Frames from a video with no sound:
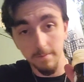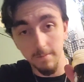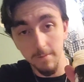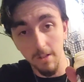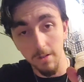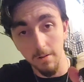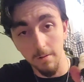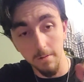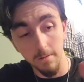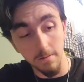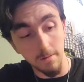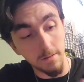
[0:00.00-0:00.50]

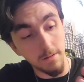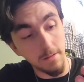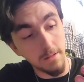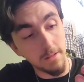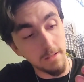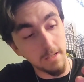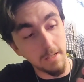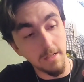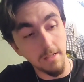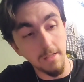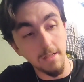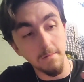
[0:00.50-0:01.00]
No
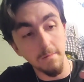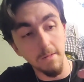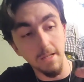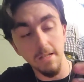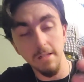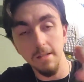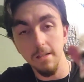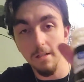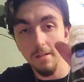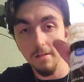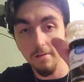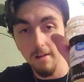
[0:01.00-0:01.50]
seasoned
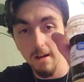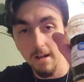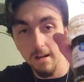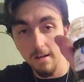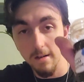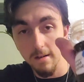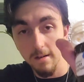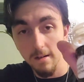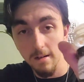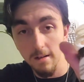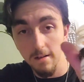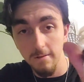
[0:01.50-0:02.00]
meat
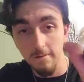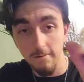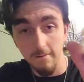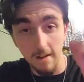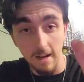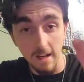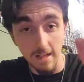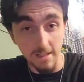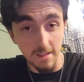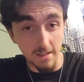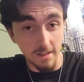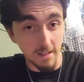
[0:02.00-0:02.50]
tenderizer,
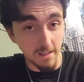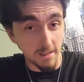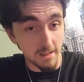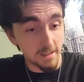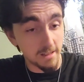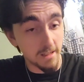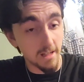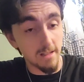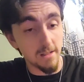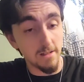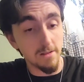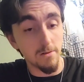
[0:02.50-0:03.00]
I
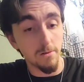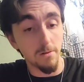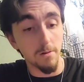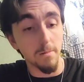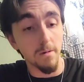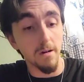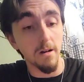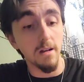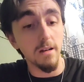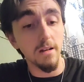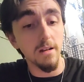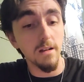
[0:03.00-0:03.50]
just got the store
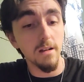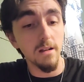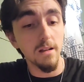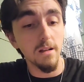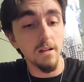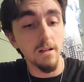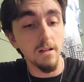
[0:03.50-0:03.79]
brand.